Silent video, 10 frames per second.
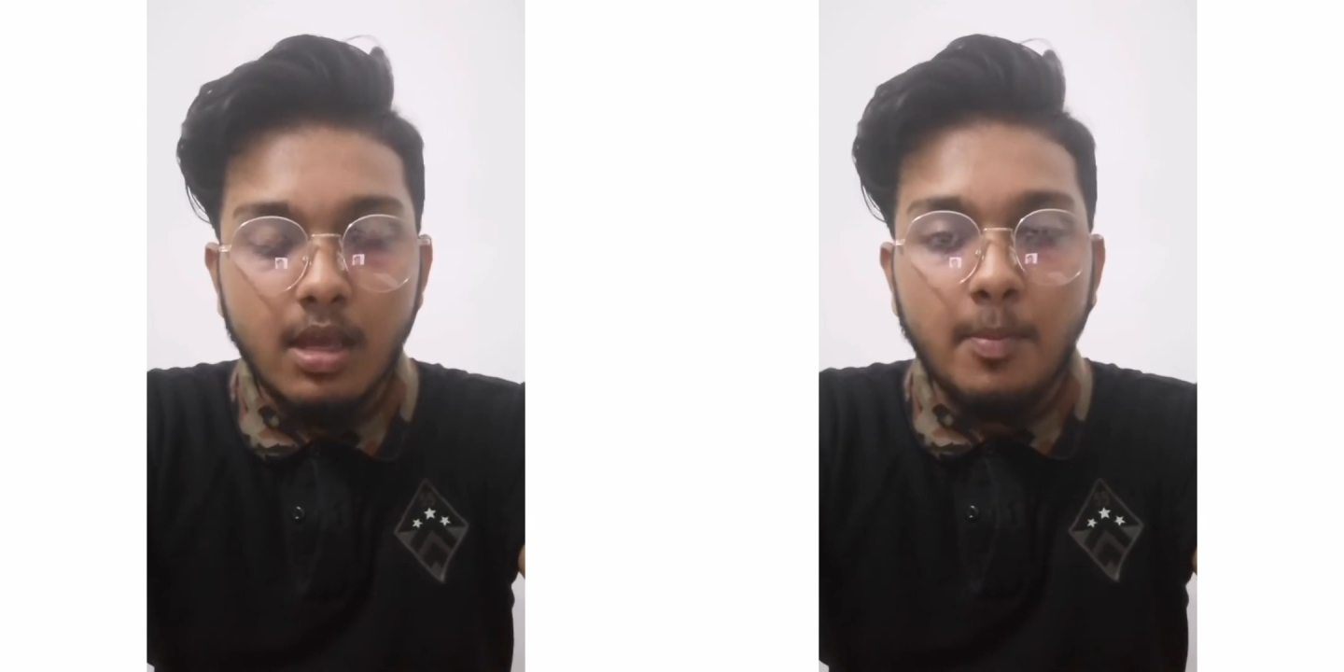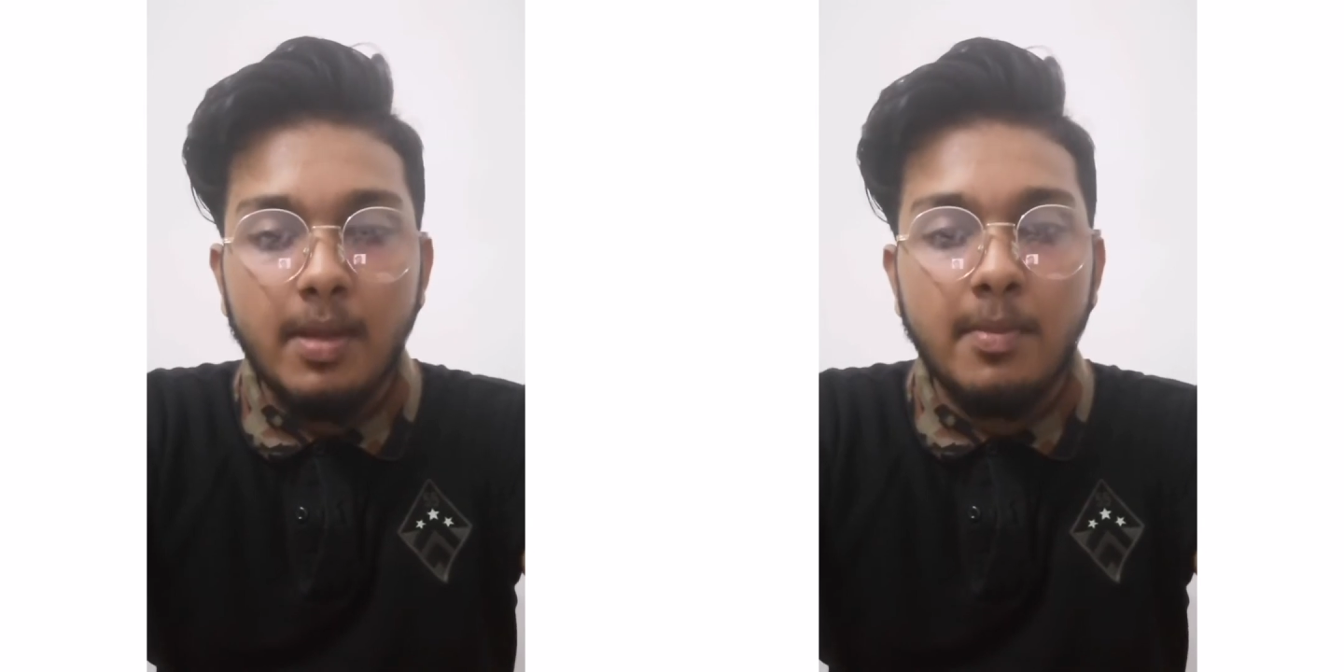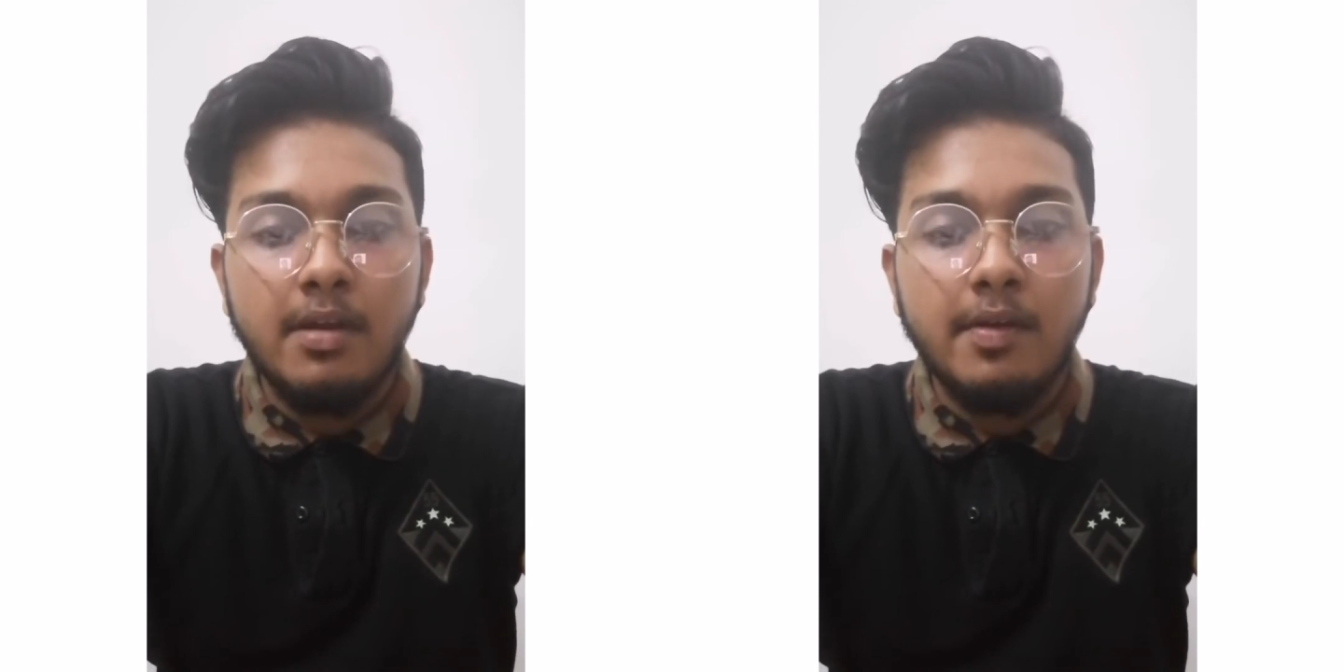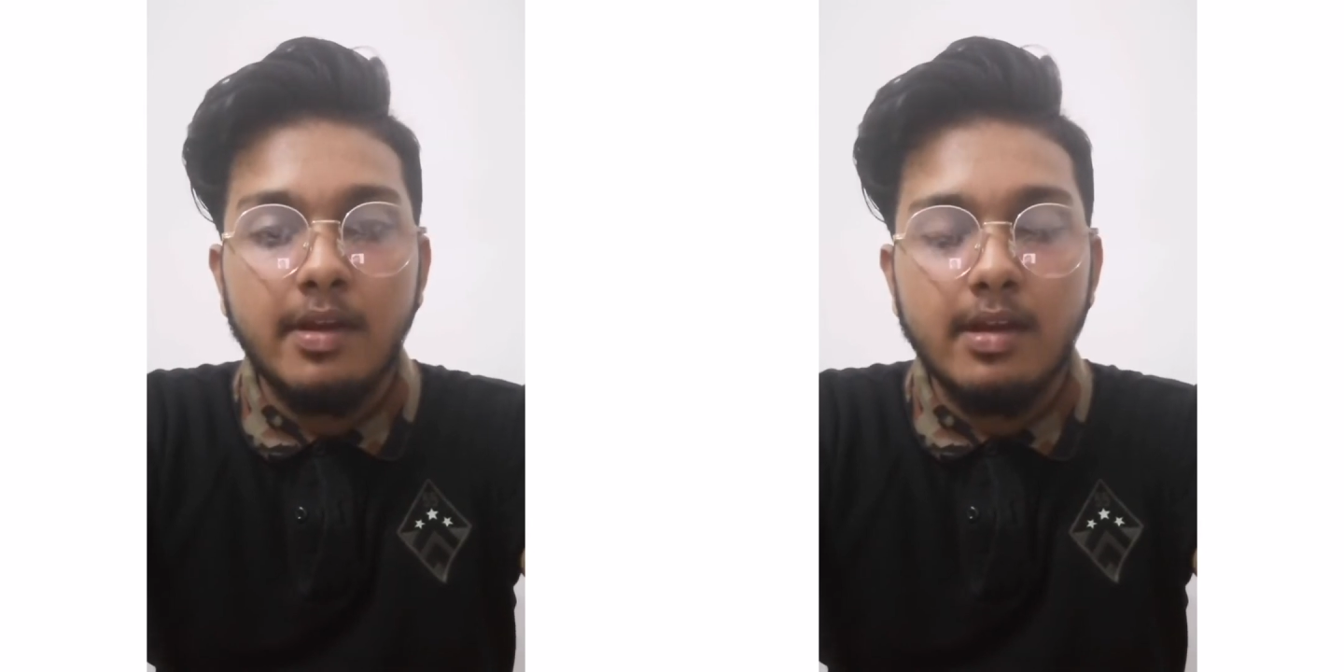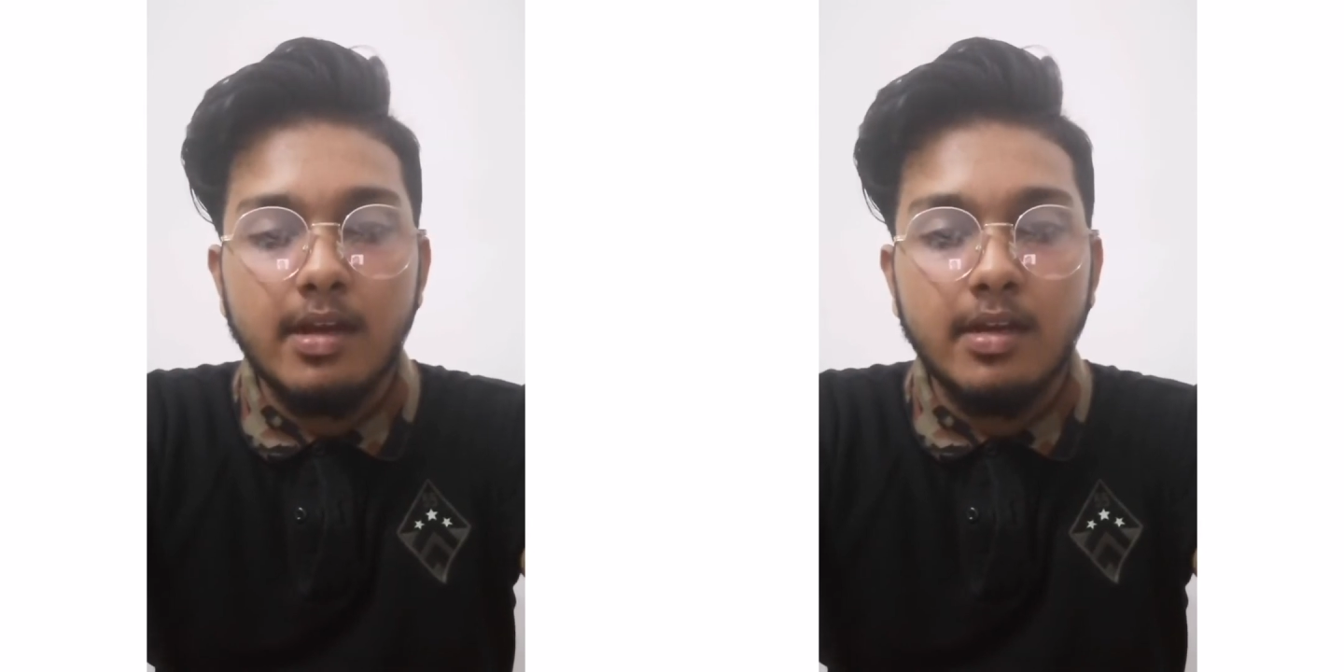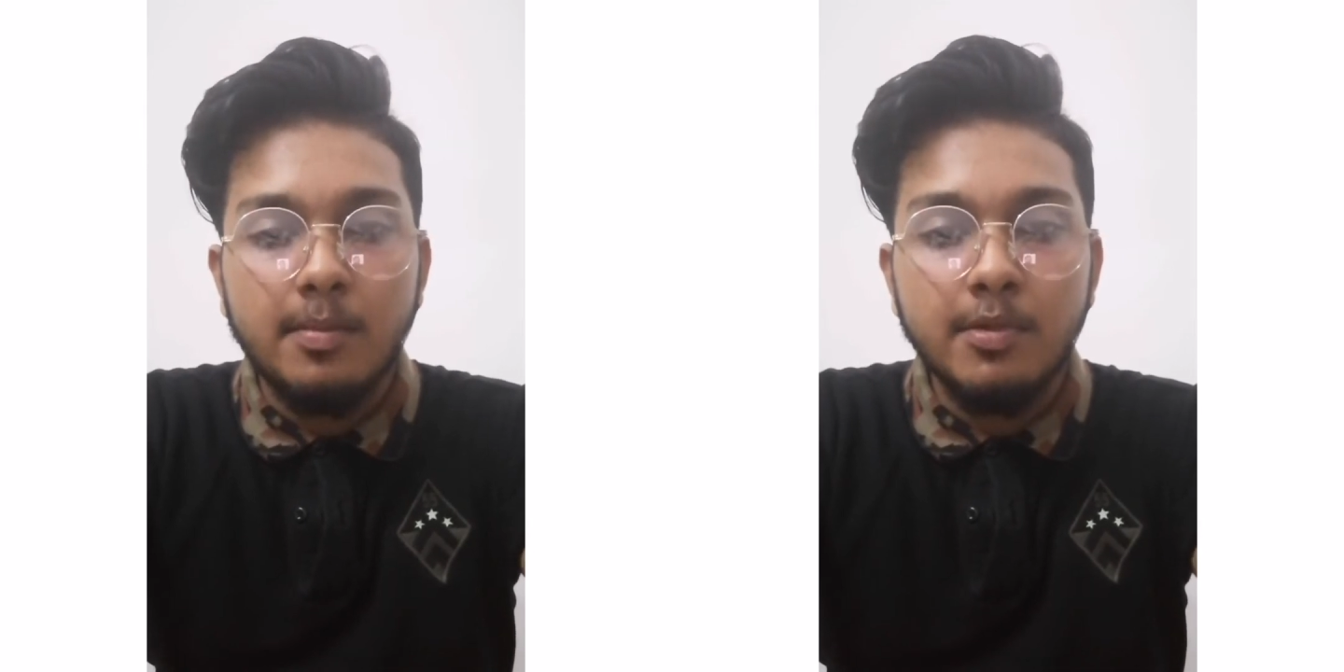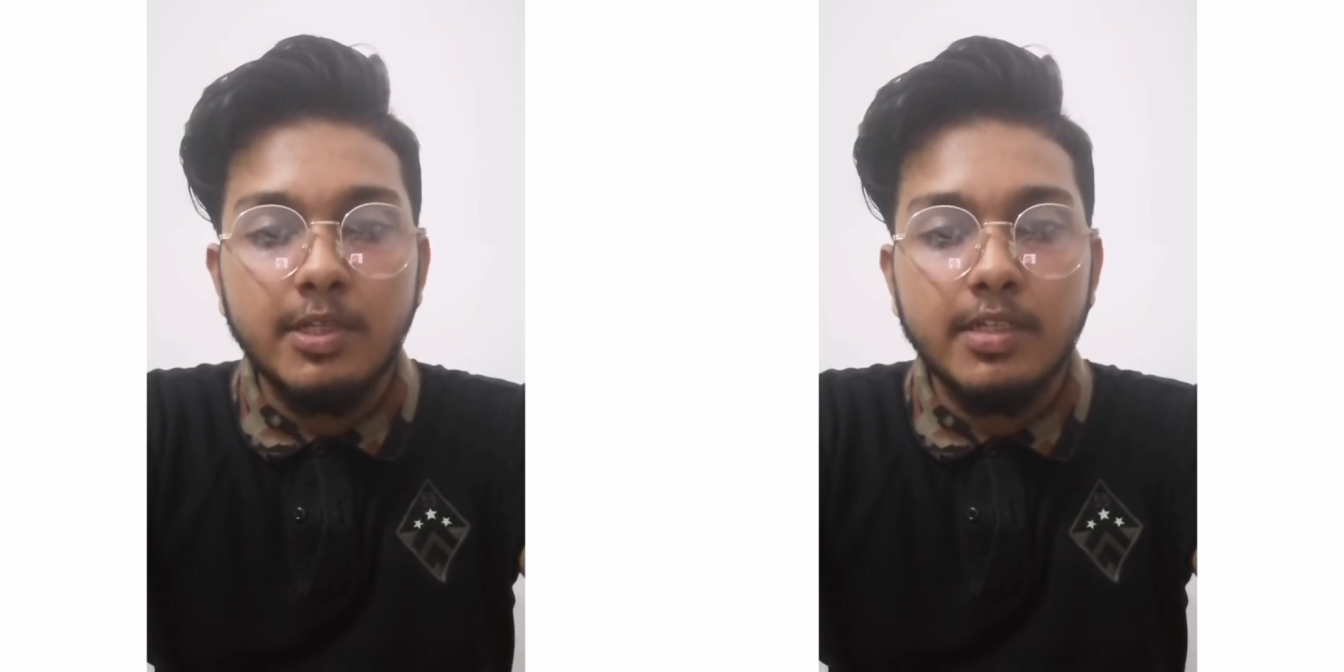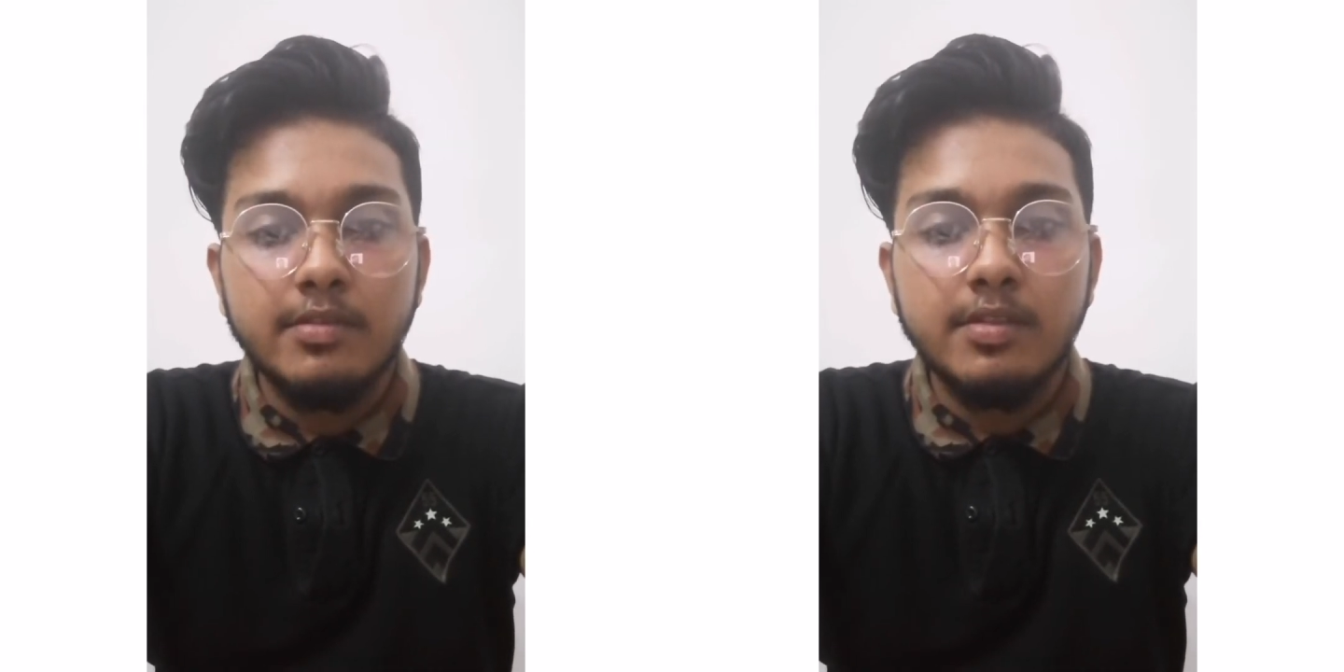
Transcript: My metric card number is